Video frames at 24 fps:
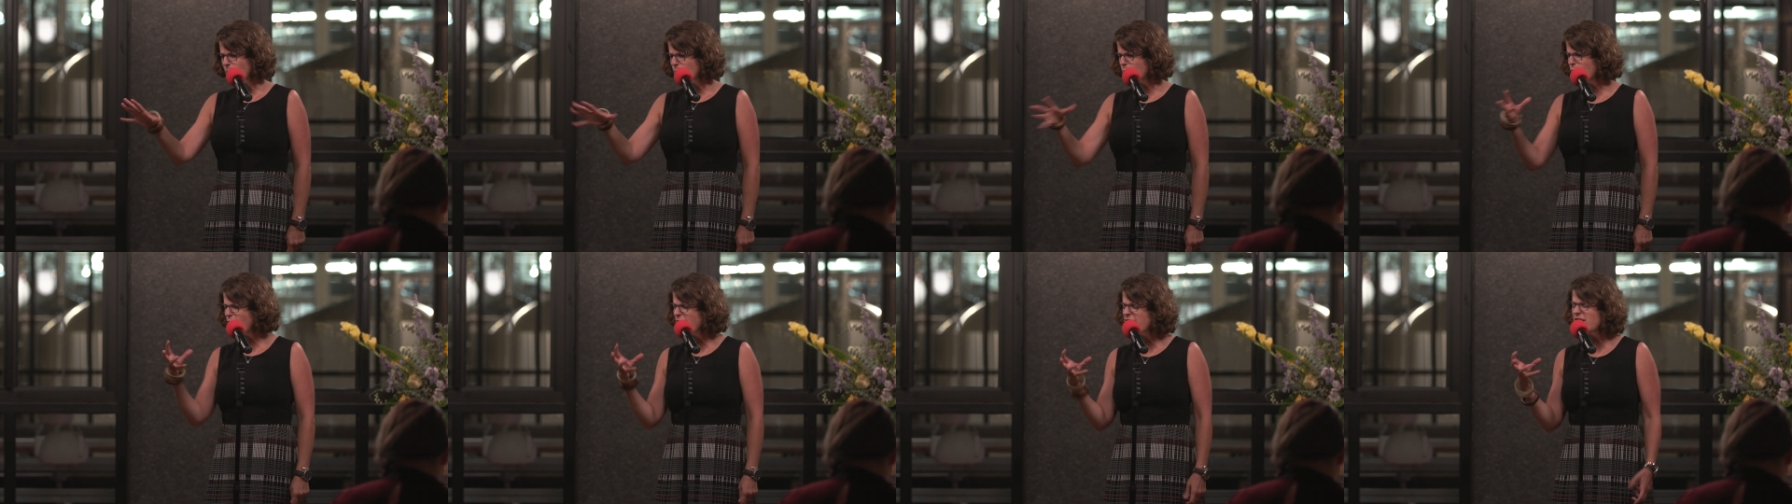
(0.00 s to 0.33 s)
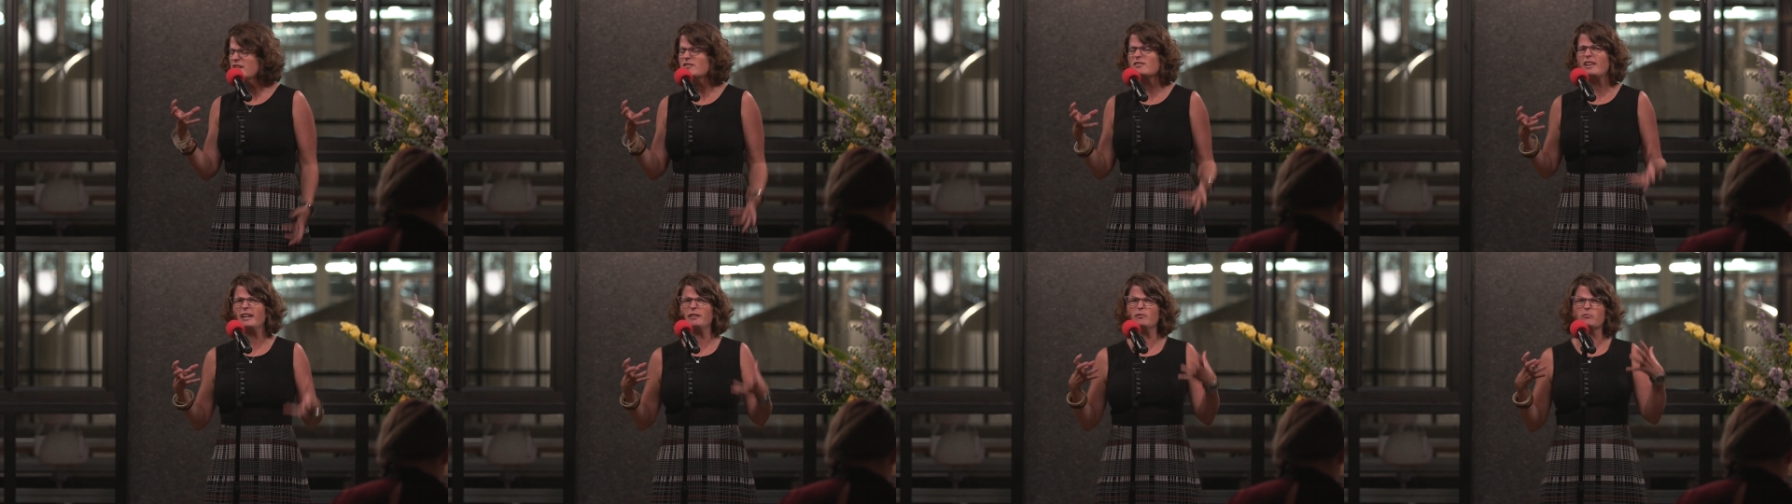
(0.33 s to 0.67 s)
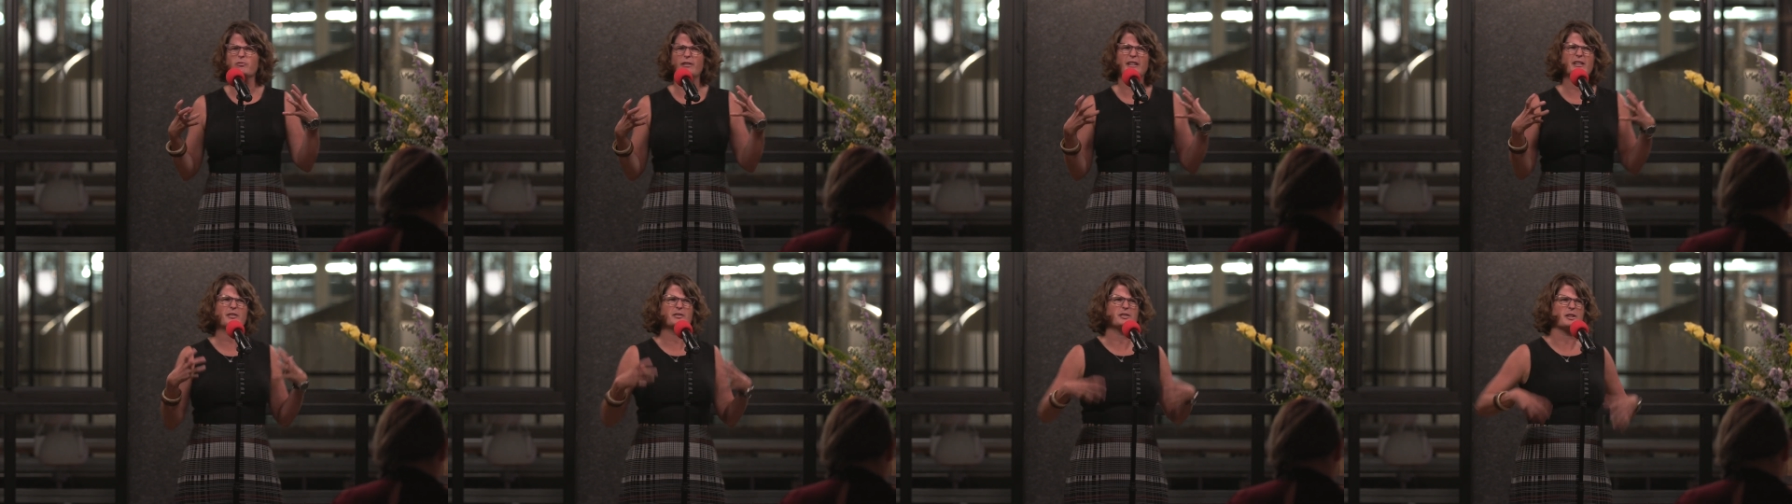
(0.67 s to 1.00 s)
Brendan
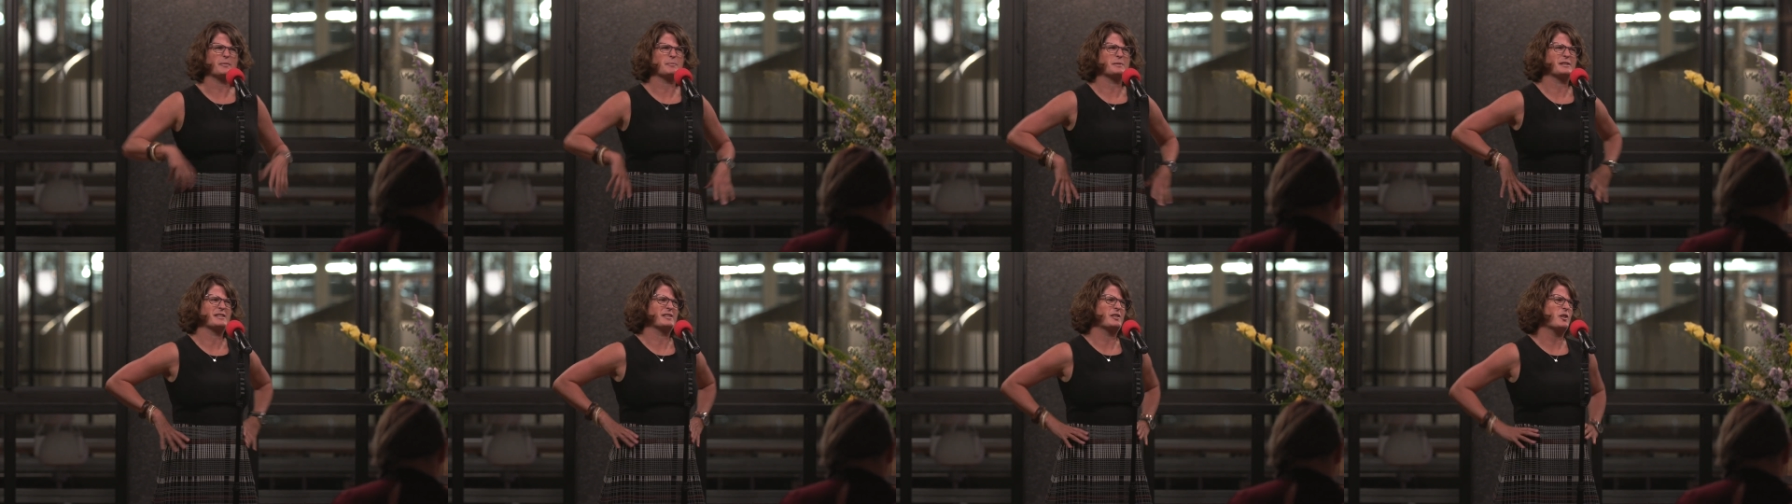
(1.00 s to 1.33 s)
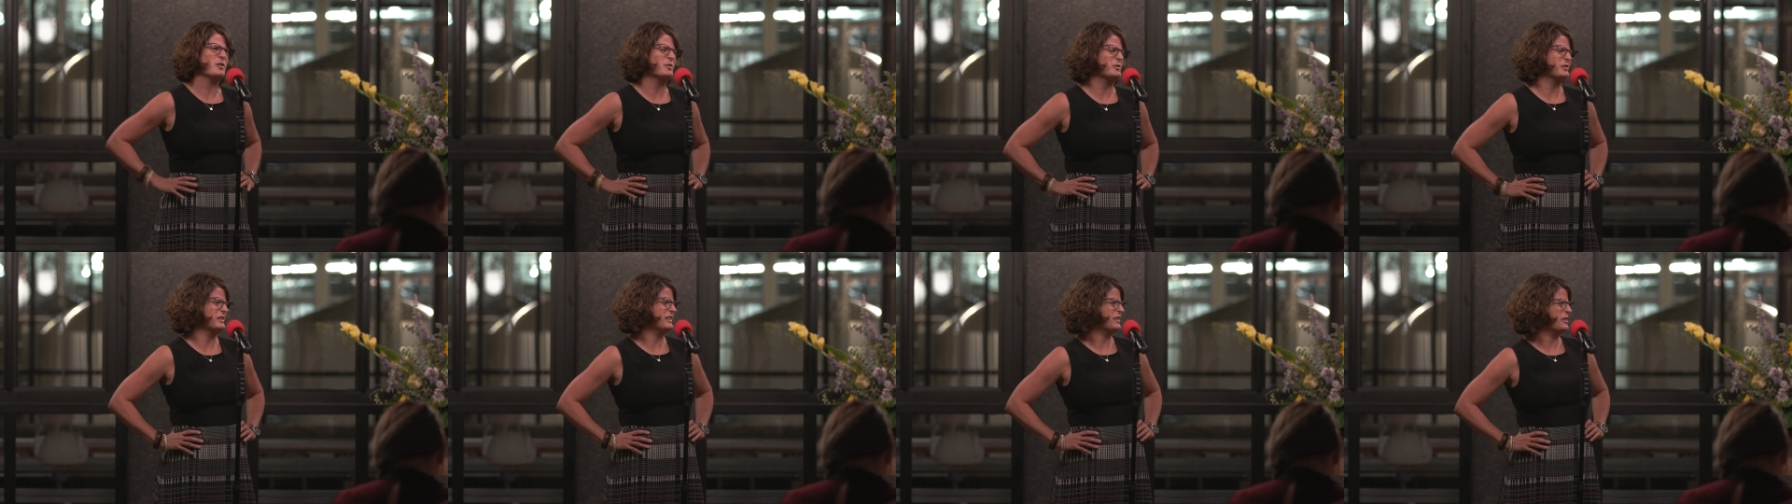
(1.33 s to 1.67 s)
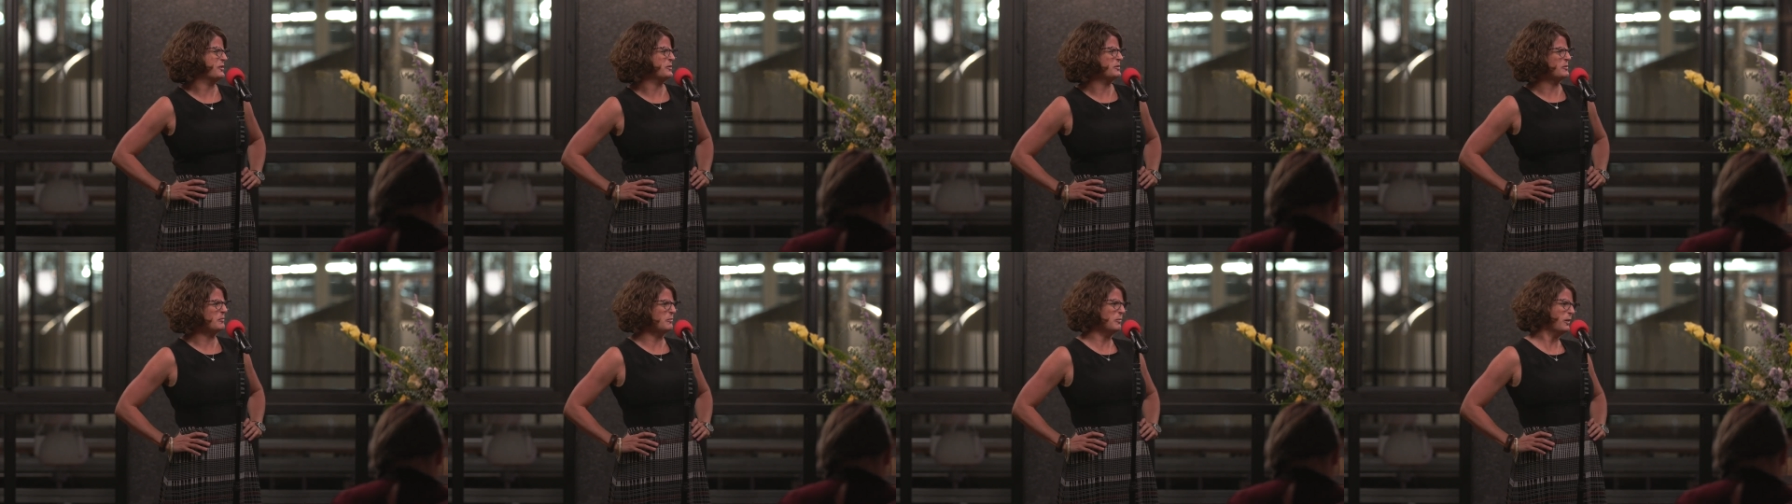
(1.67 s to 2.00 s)
wrinkles up his nose and he
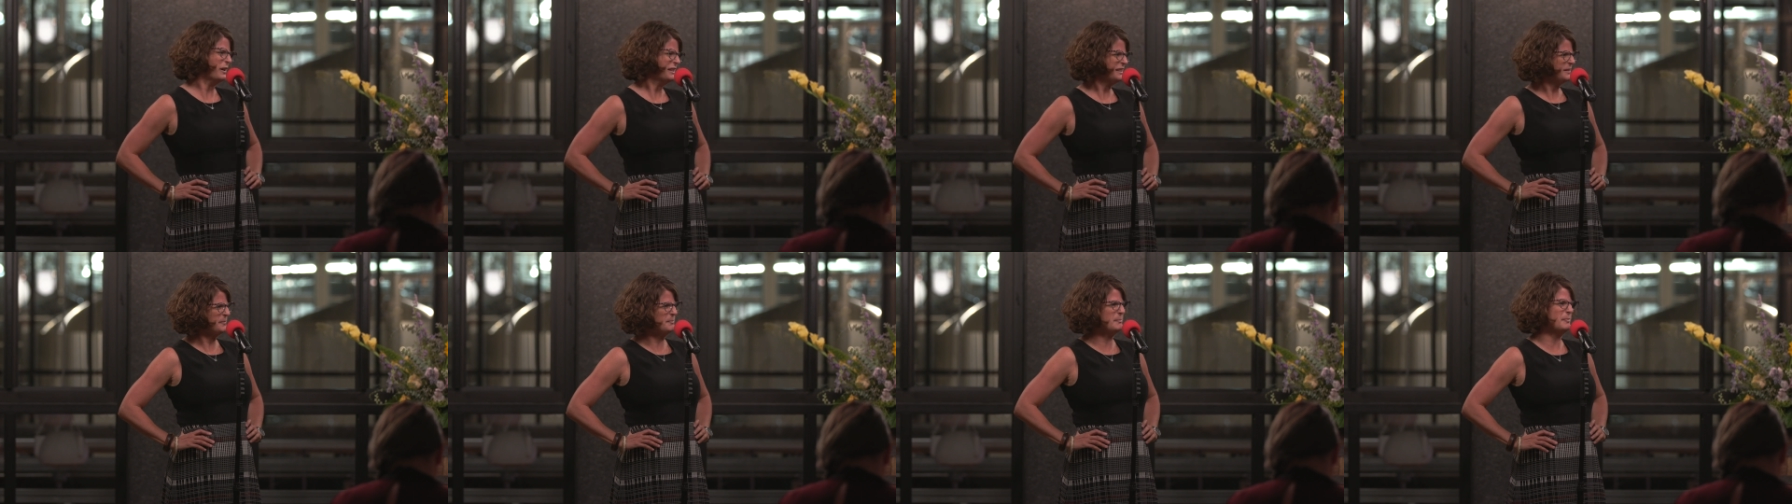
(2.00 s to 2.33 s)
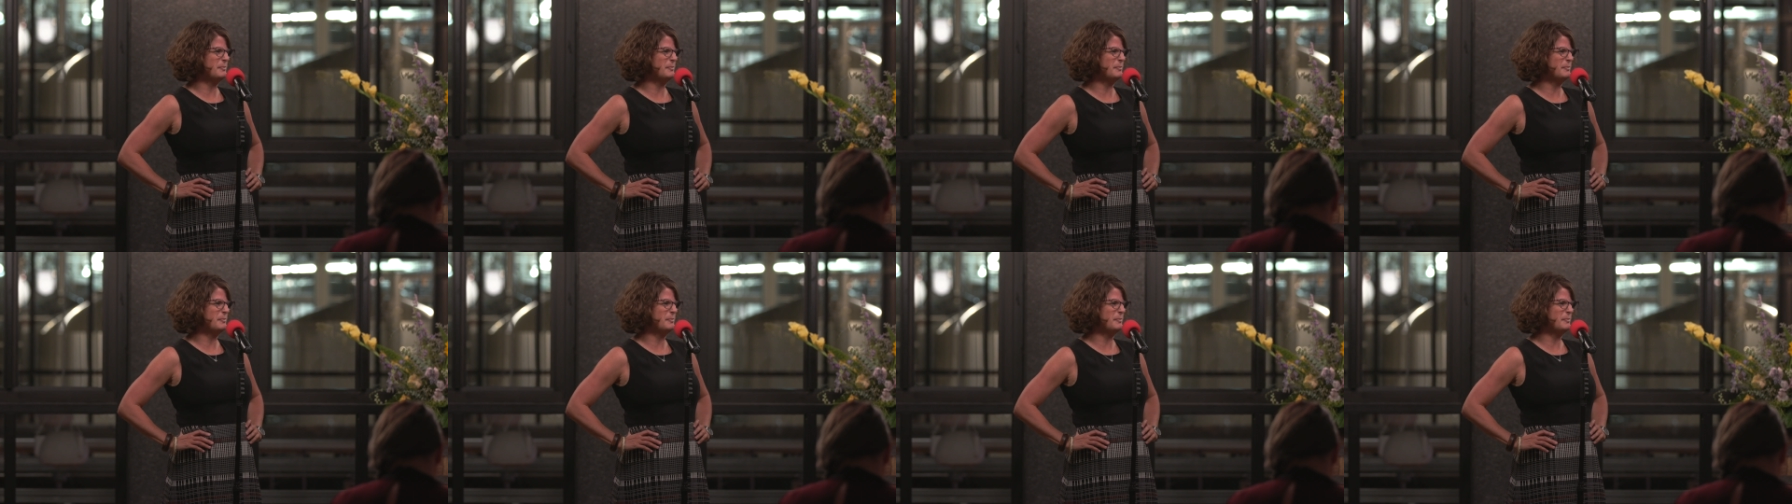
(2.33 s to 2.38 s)
goes, what's